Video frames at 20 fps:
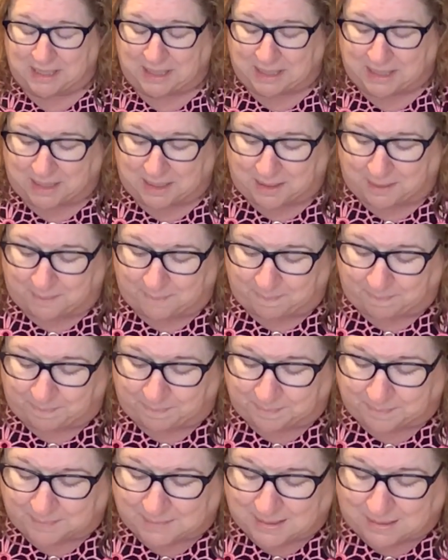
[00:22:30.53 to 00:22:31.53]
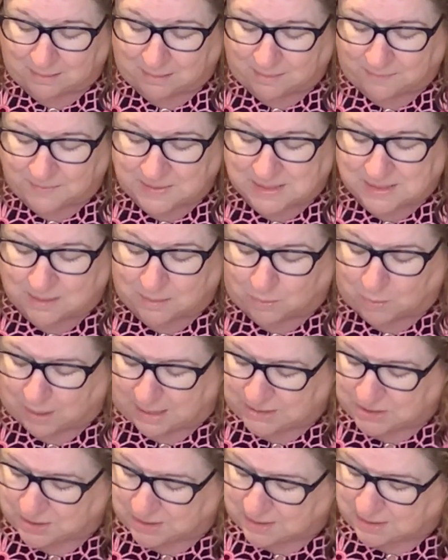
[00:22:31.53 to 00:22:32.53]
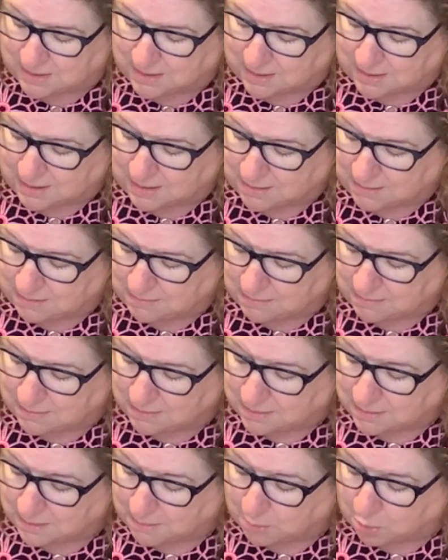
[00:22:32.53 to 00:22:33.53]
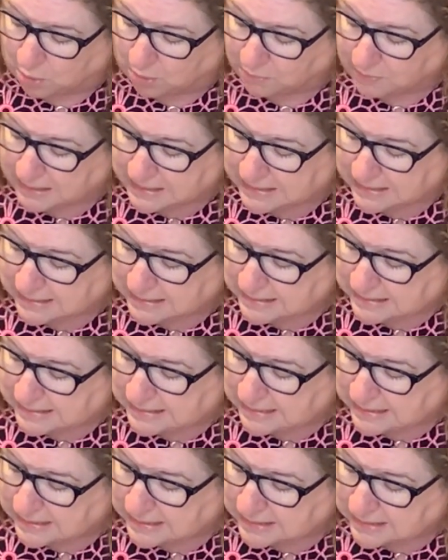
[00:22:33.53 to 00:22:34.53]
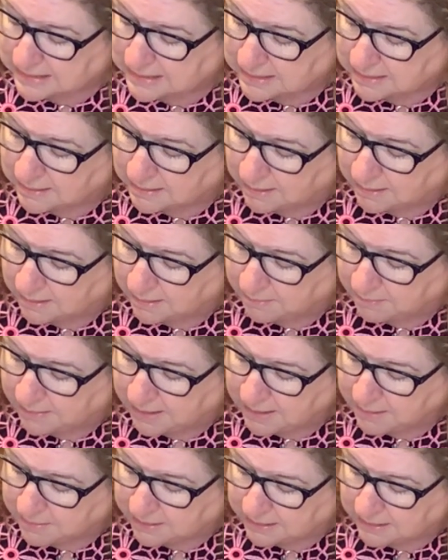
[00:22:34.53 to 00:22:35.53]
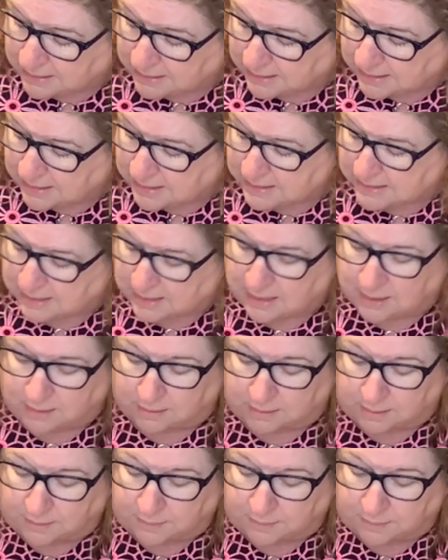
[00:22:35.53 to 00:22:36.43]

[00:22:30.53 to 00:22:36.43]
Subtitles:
I don't know if he still watches the more recent seasons. Maybe he does. I don't